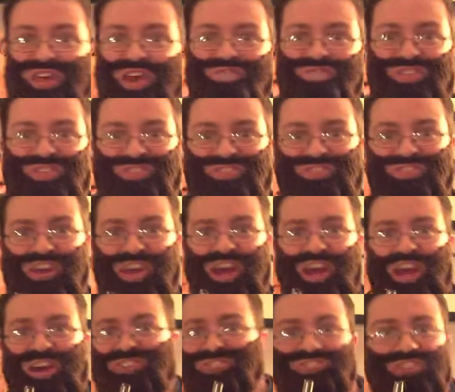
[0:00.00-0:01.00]
Evans,
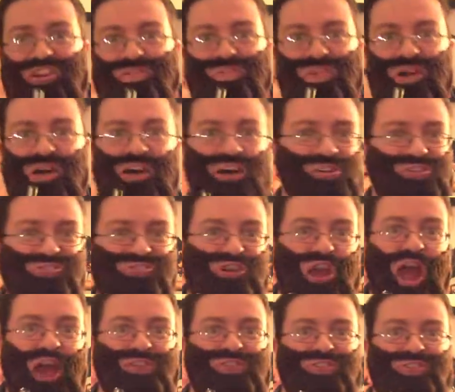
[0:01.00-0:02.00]
Samuel L.
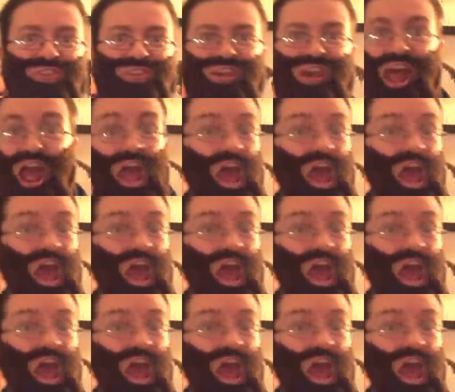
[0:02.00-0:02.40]
Jackson,